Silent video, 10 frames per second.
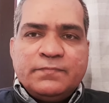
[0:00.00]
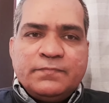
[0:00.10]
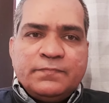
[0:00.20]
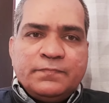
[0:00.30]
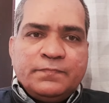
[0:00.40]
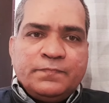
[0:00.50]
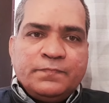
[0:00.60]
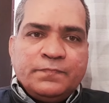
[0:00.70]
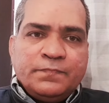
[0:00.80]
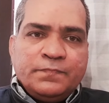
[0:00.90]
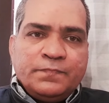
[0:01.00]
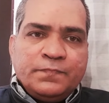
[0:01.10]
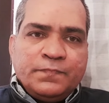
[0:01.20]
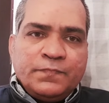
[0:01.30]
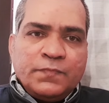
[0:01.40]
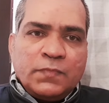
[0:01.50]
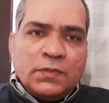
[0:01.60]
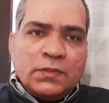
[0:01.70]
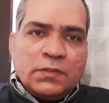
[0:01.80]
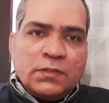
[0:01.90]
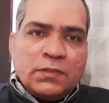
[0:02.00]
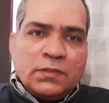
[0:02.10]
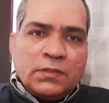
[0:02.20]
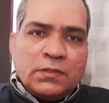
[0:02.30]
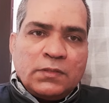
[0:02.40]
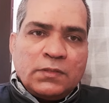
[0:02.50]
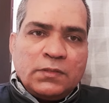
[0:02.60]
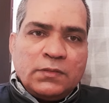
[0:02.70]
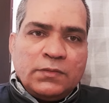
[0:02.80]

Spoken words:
(no one is talking)